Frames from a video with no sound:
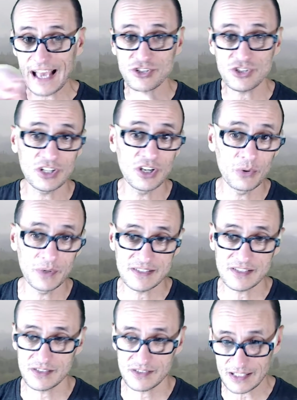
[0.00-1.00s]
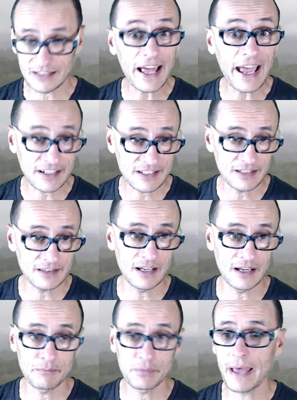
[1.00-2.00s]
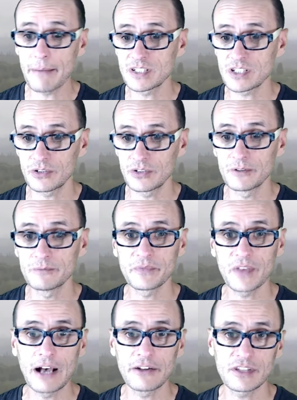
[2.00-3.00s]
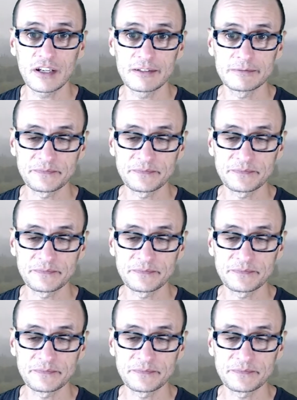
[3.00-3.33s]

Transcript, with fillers: actually go and select the plant material out there.